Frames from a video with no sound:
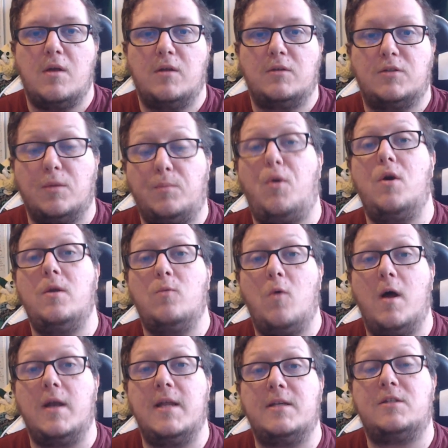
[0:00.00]
So point
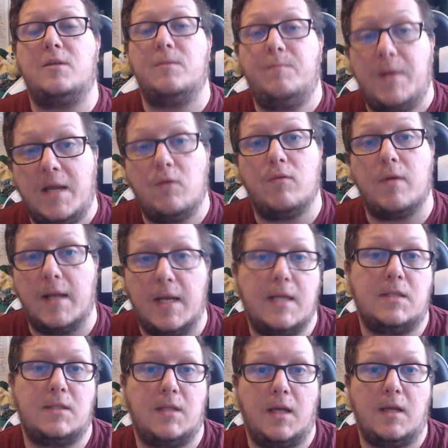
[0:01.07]
one is to be
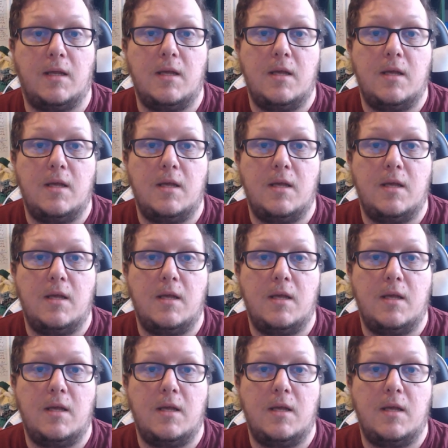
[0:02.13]
realistic.